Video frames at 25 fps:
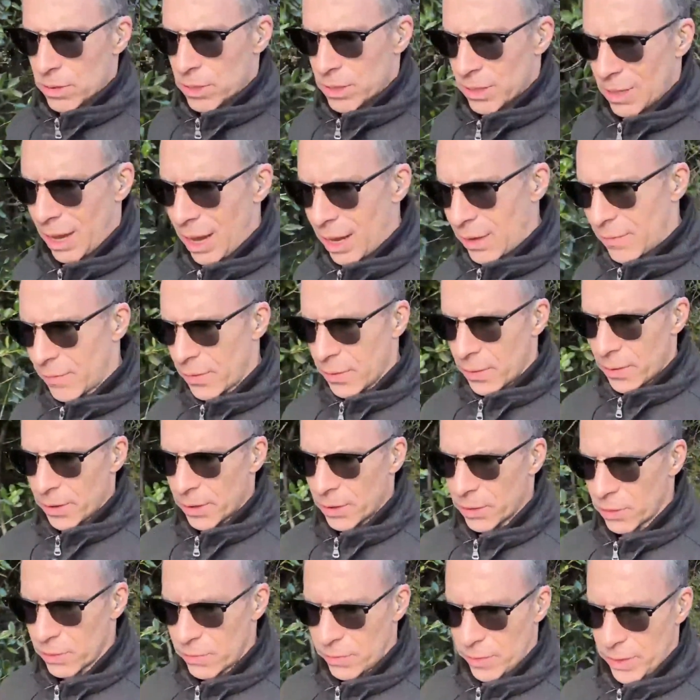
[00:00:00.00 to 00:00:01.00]
not very
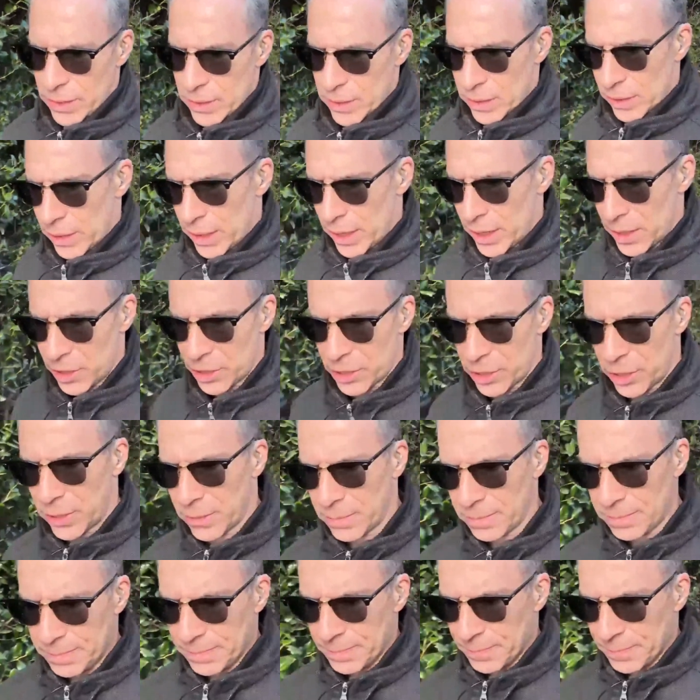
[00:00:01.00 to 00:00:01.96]
good ventilation,